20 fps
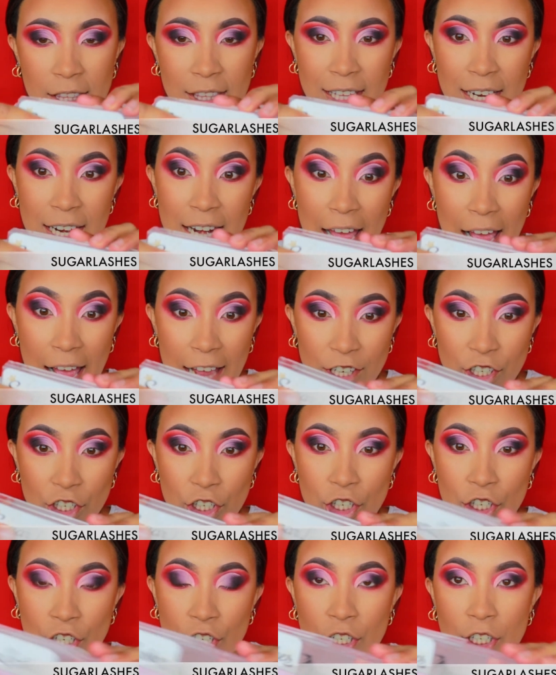the
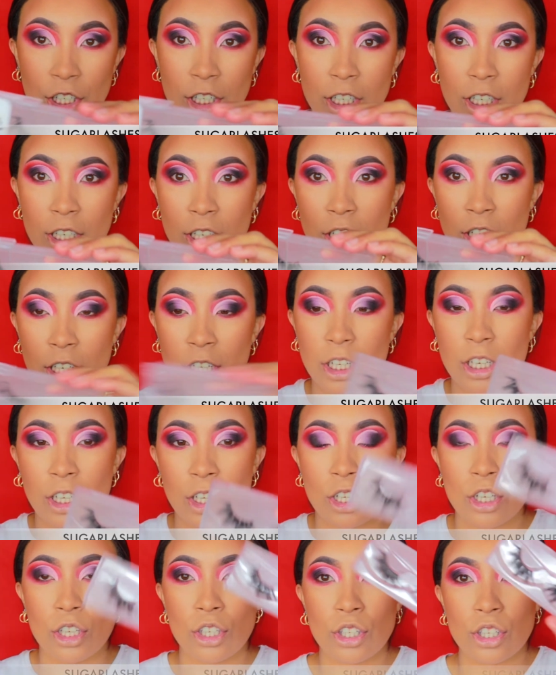lash
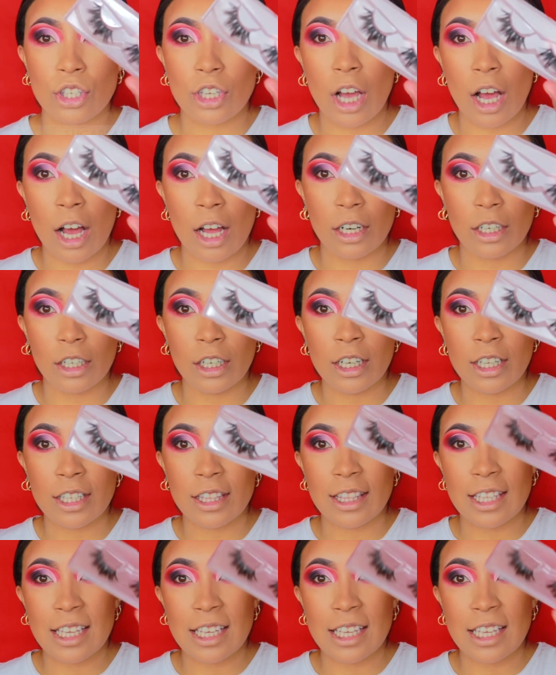Scarlet.